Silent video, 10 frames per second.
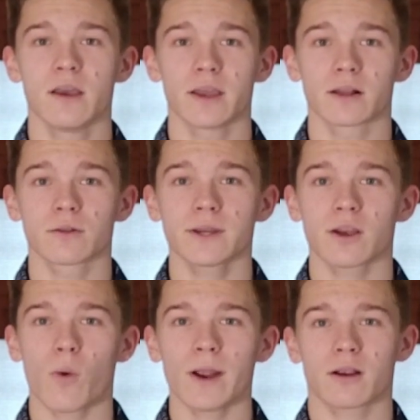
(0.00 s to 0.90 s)
including a
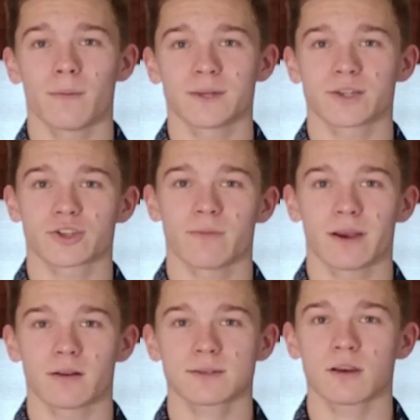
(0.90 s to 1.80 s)
choir competition my
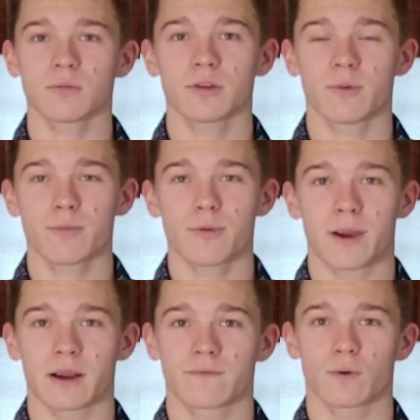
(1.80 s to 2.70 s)
ensemble had been
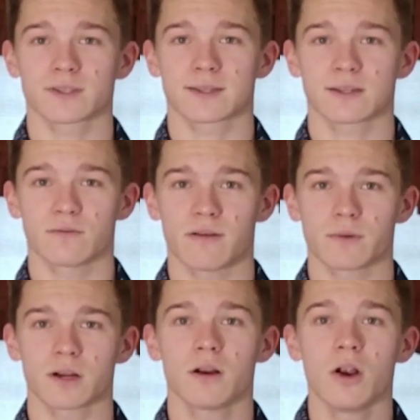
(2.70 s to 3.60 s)
preparing for since November.